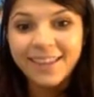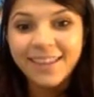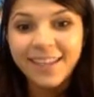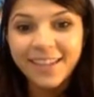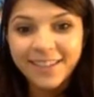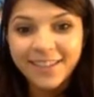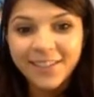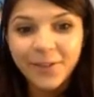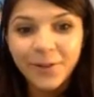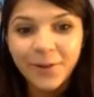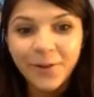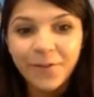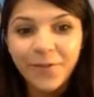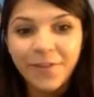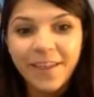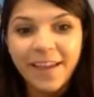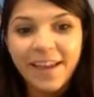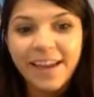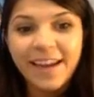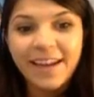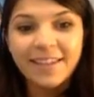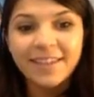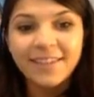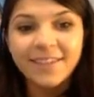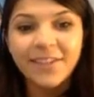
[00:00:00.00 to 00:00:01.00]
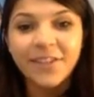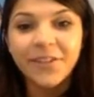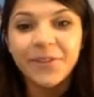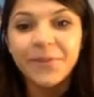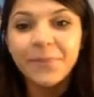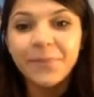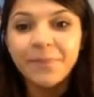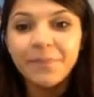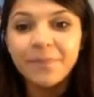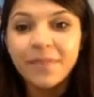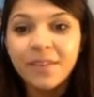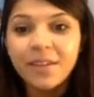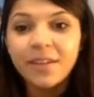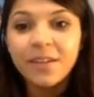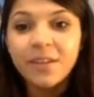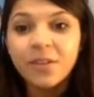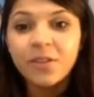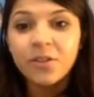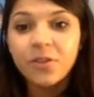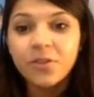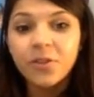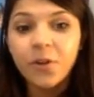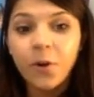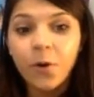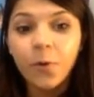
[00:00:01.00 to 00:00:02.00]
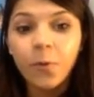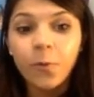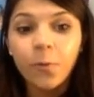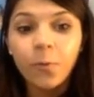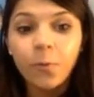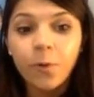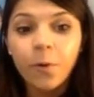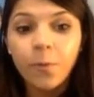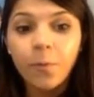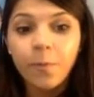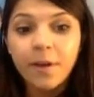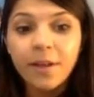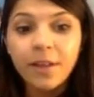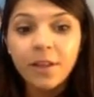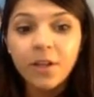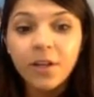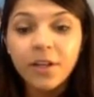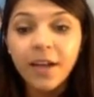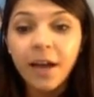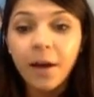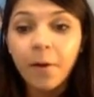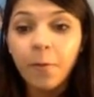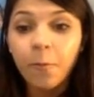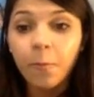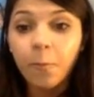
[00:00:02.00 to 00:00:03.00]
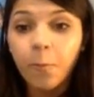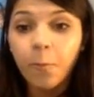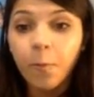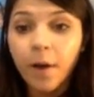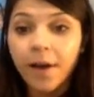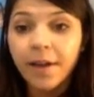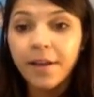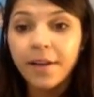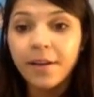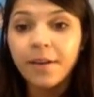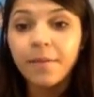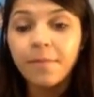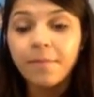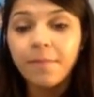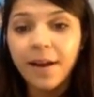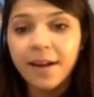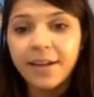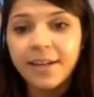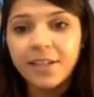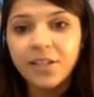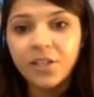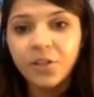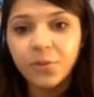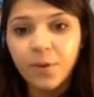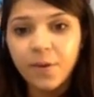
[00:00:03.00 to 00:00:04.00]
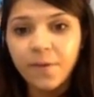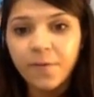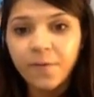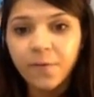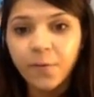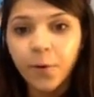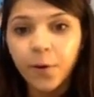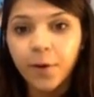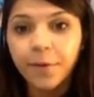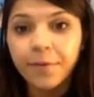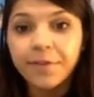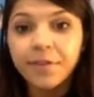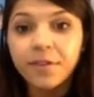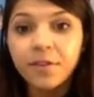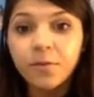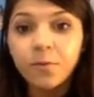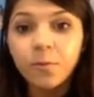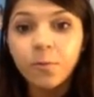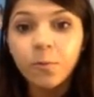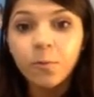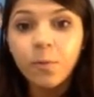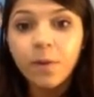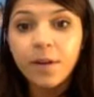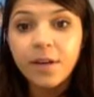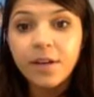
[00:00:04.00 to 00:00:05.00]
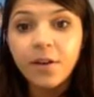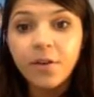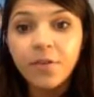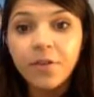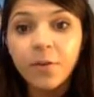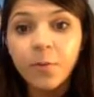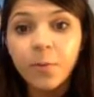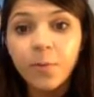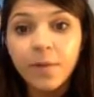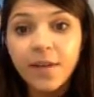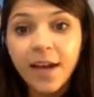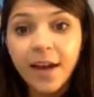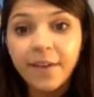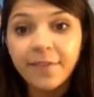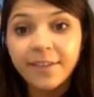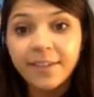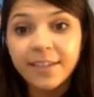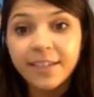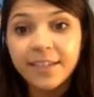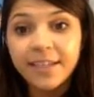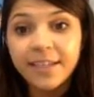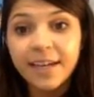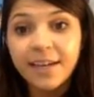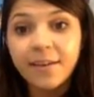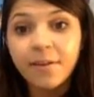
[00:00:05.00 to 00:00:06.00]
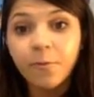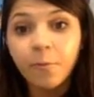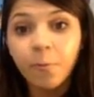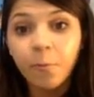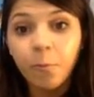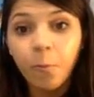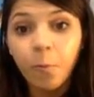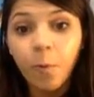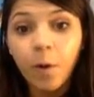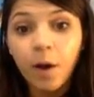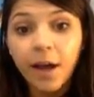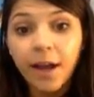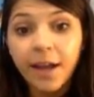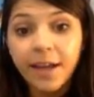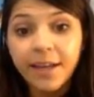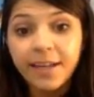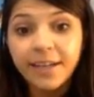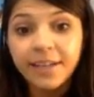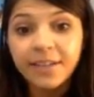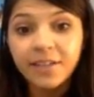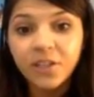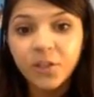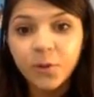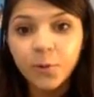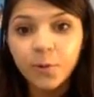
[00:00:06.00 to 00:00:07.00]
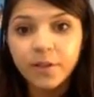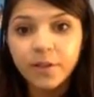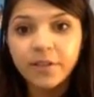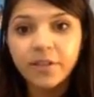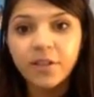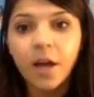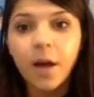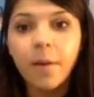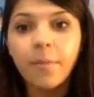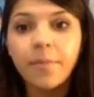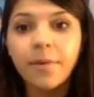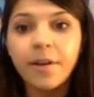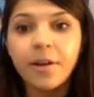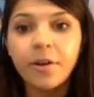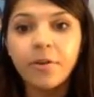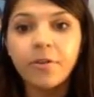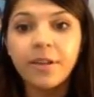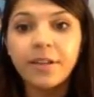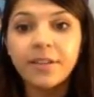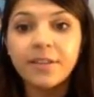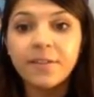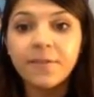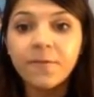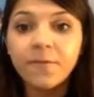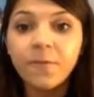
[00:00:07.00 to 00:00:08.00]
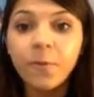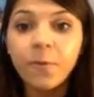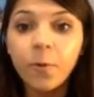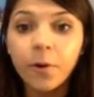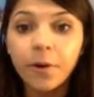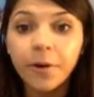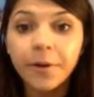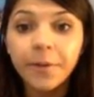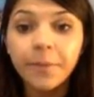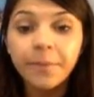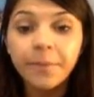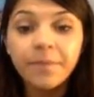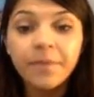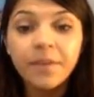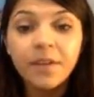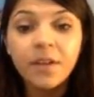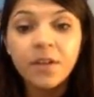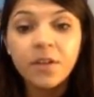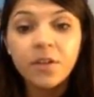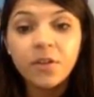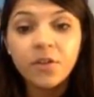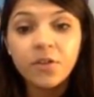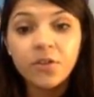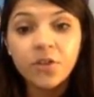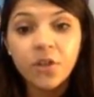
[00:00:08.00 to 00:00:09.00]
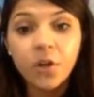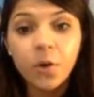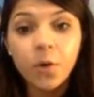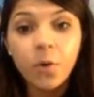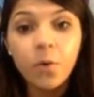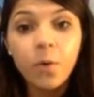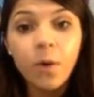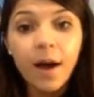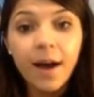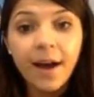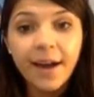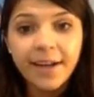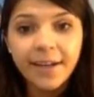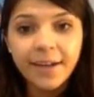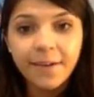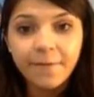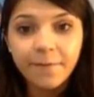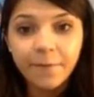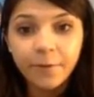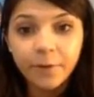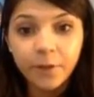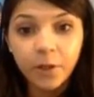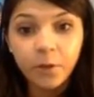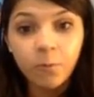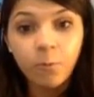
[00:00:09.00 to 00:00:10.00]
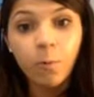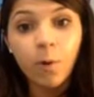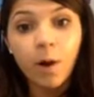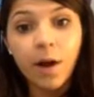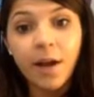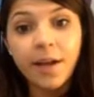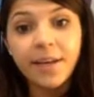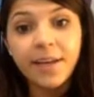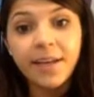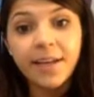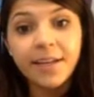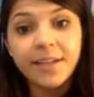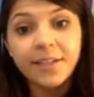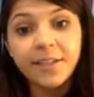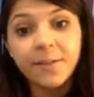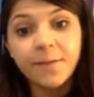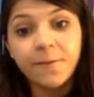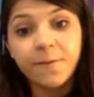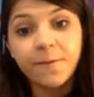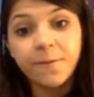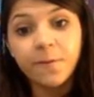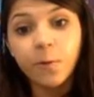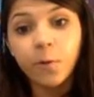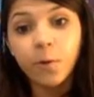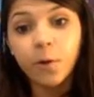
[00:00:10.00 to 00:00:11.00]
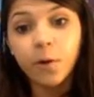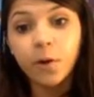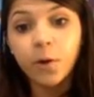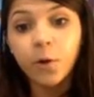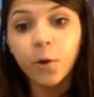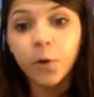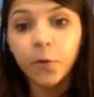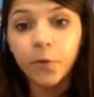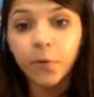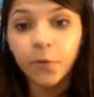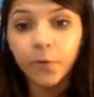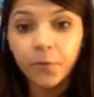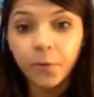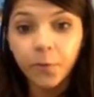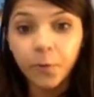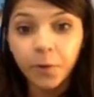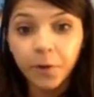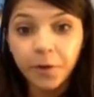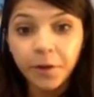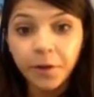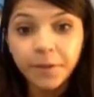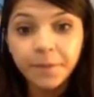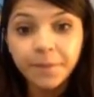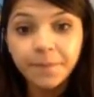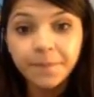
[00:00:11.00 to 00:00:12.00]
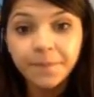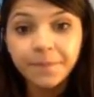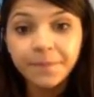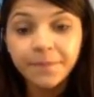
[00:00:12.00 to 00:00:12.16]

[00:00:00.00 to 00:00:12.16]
let's go over that answer. So when we look at 1 minus 3/4, we know that we have to get 1 into a denominator that's 4. So I converted 1 into 4 over 4,